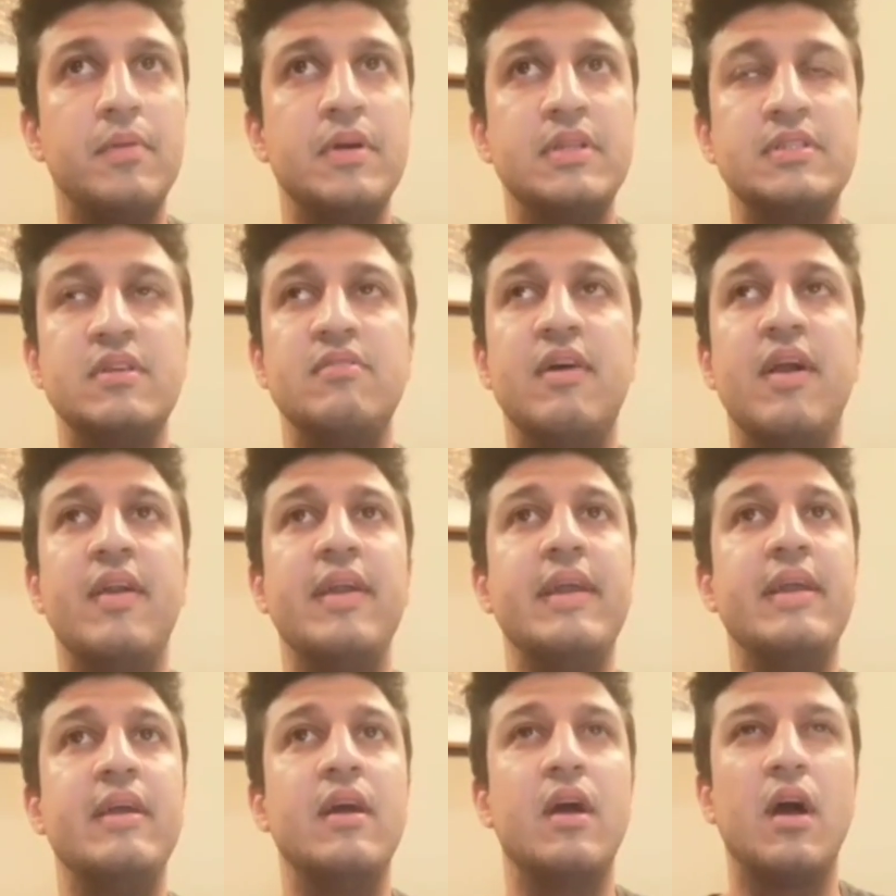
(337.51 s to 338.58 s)
It's a
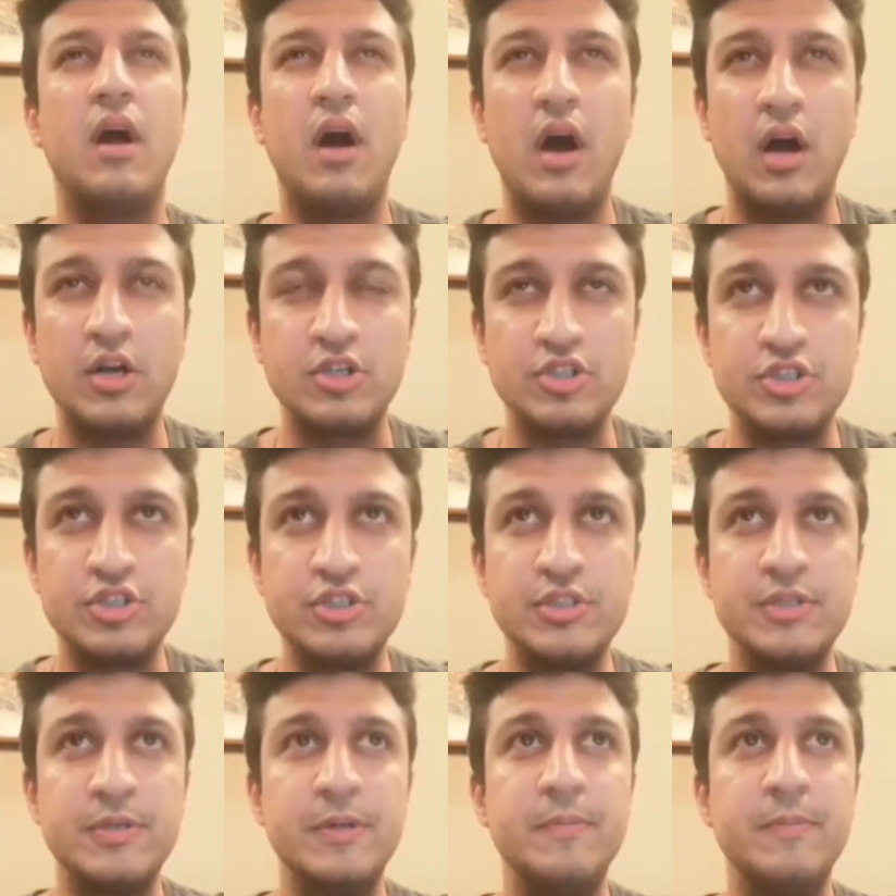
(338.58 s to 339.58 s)
very harsh